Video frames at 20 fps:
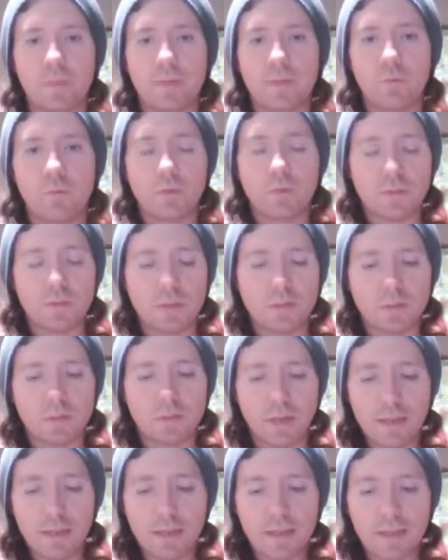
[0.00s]
what's
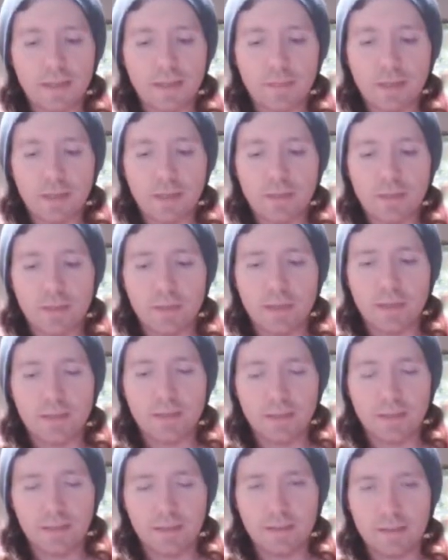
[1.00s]
striking about my
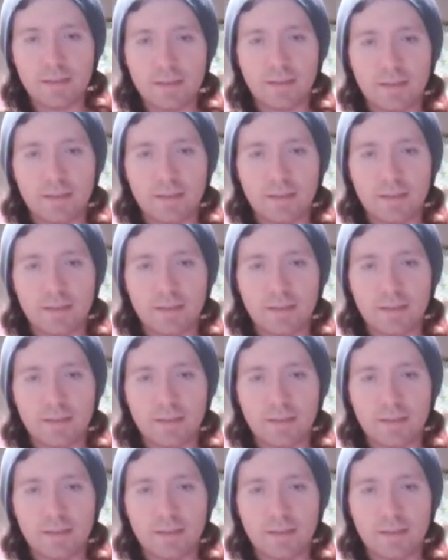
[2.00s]
idea